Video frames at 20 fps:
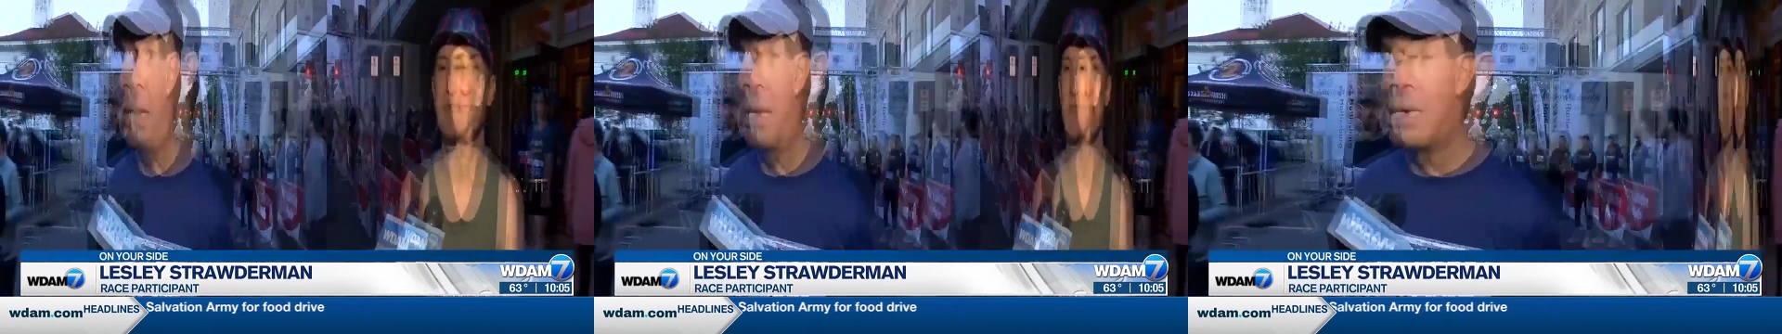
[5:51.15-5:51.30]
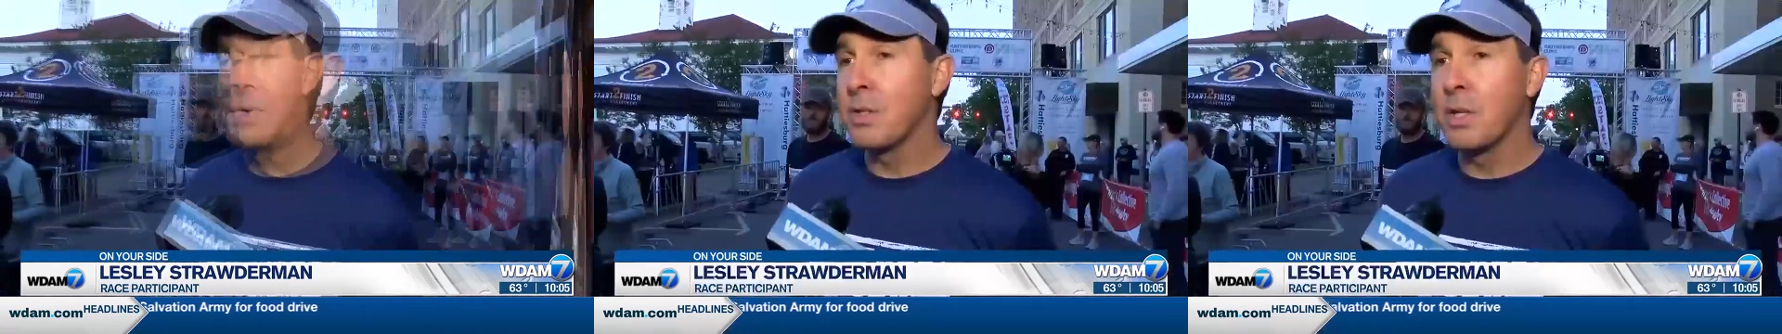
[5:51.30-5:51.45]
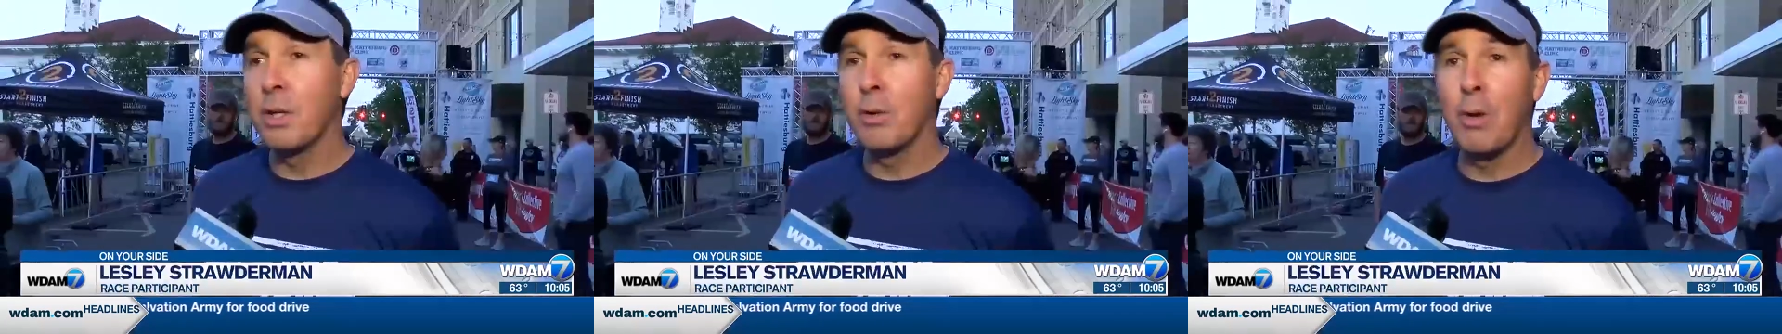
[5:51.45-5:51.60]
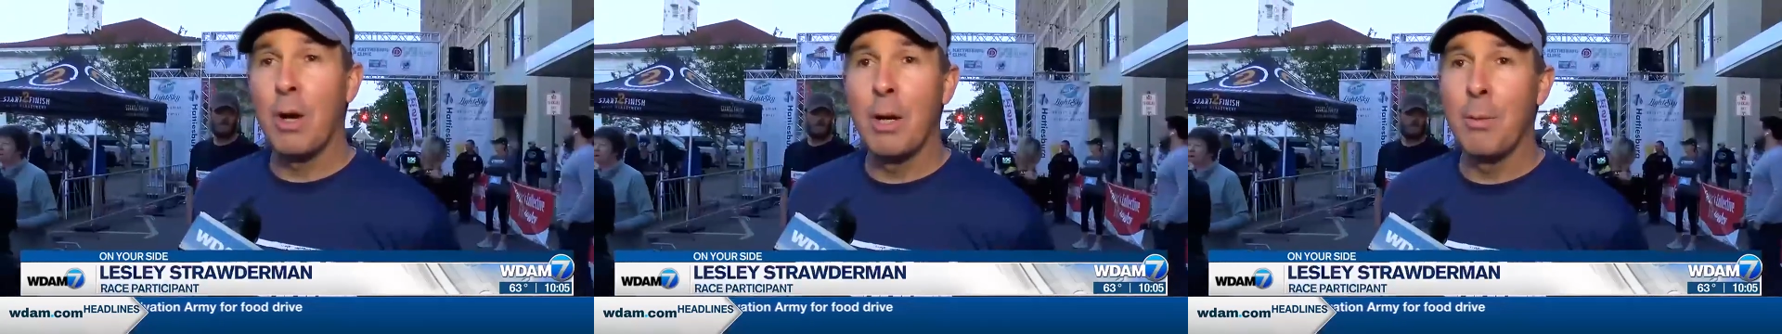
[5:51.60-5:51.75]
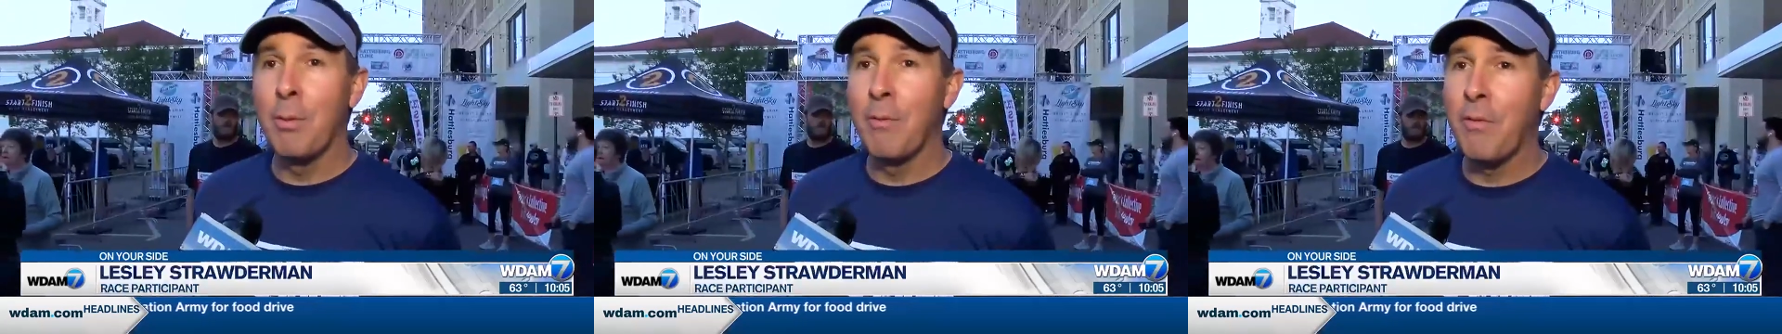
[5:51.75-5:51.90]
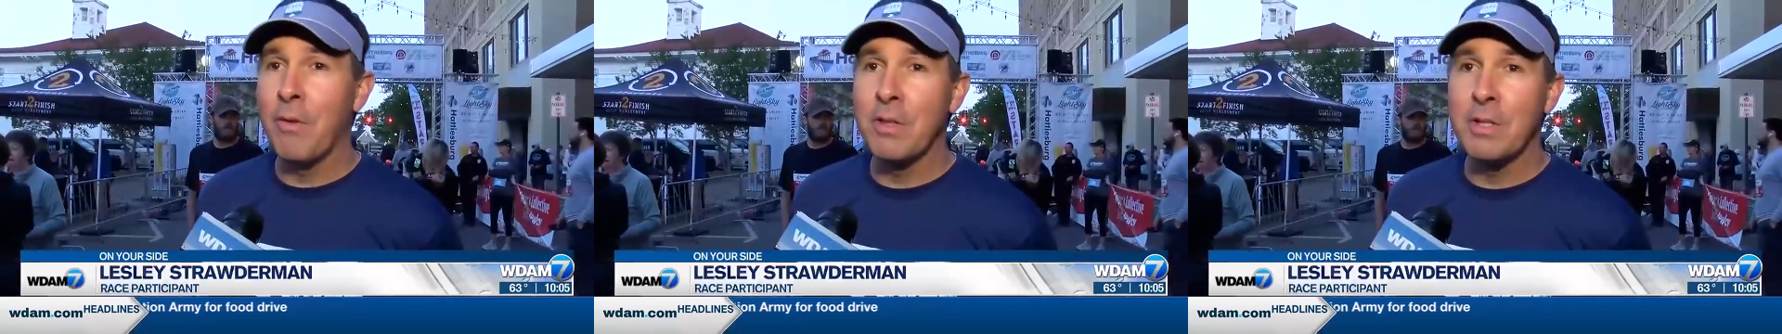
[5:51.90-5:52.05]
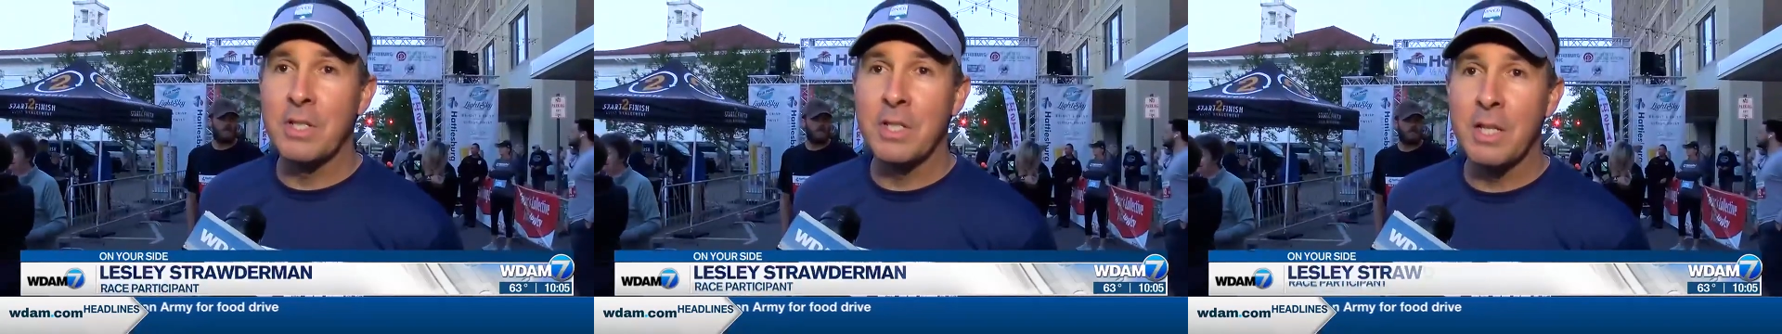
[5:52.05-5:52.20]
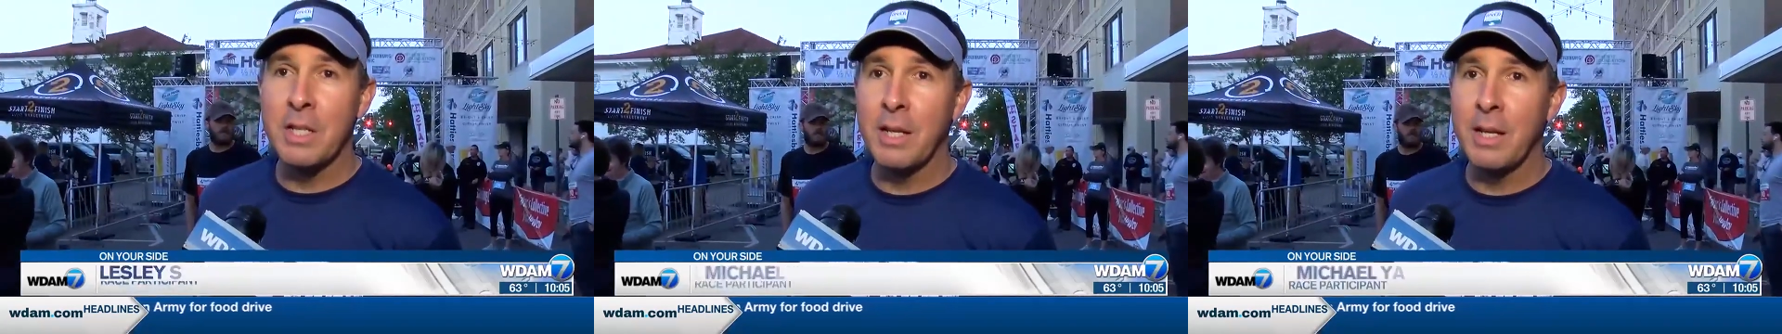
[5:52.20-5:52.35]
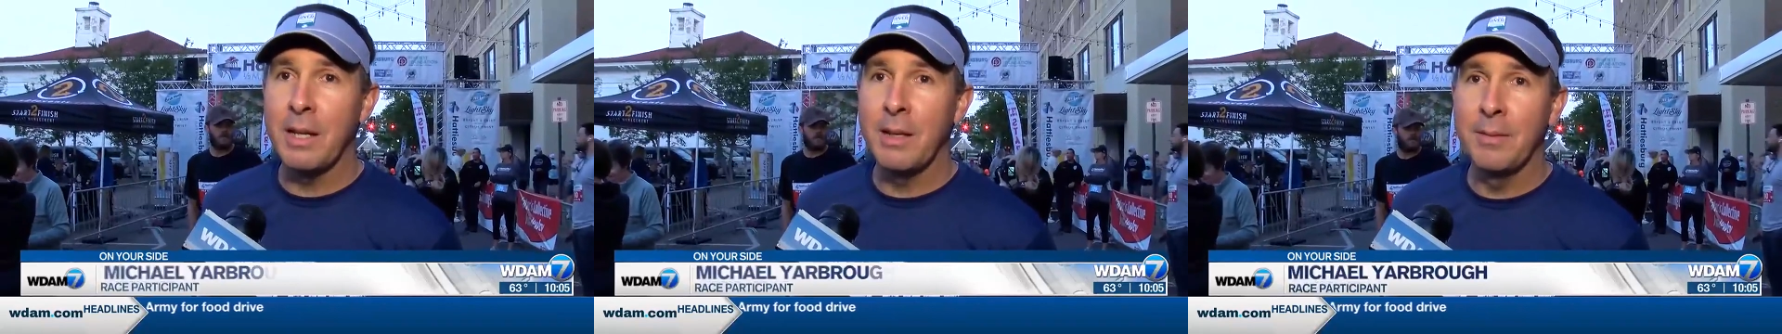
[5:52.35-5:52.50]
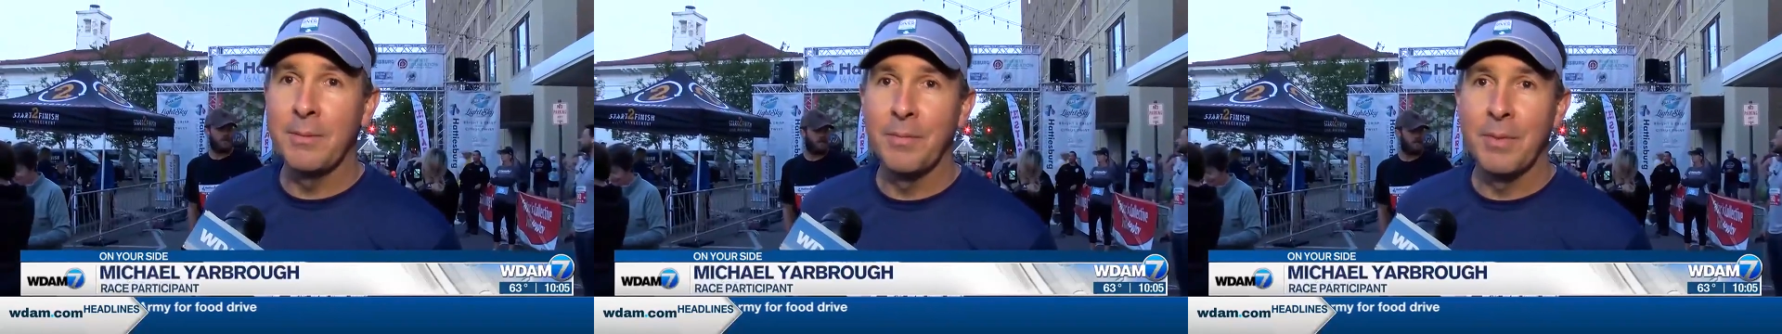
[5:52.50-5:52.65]
It's incredible for the
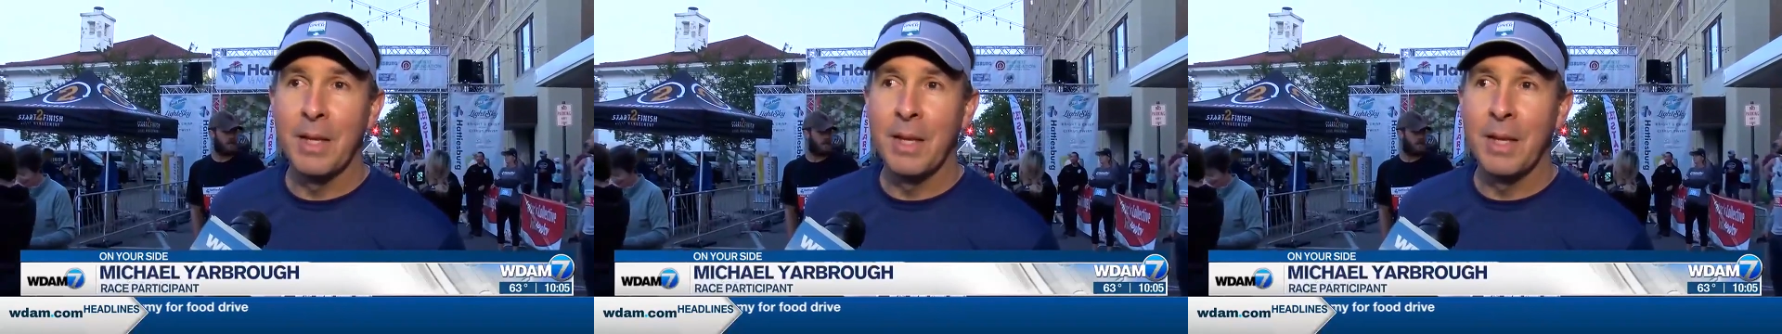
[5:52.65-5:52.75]
city.